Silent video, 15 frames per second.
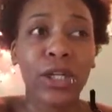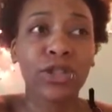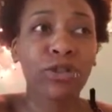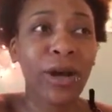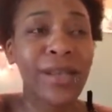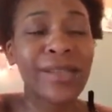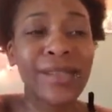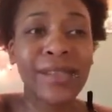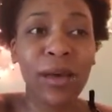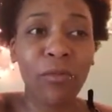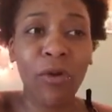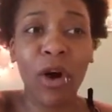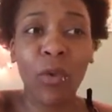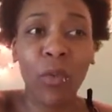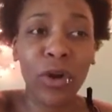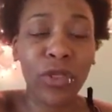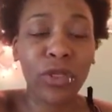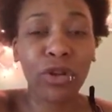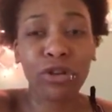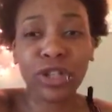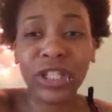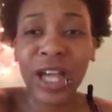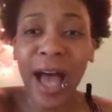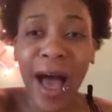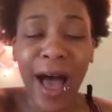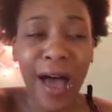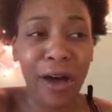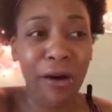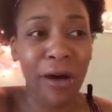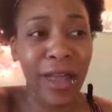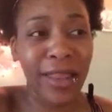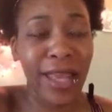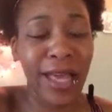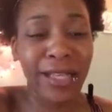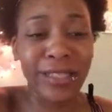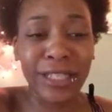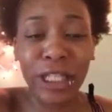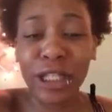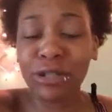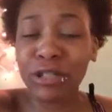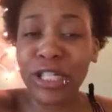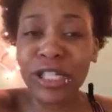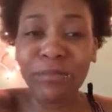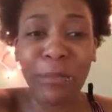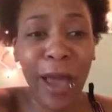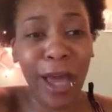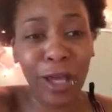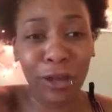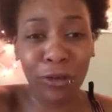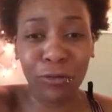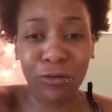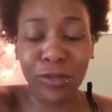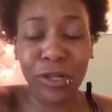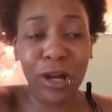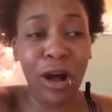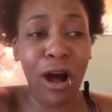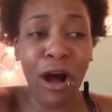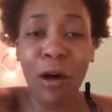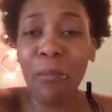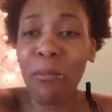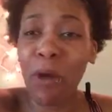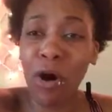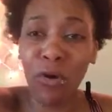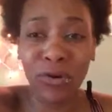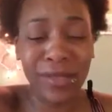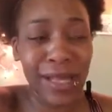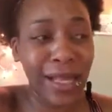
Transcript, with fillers: trust someone with your child and they disrespect you to the utmost.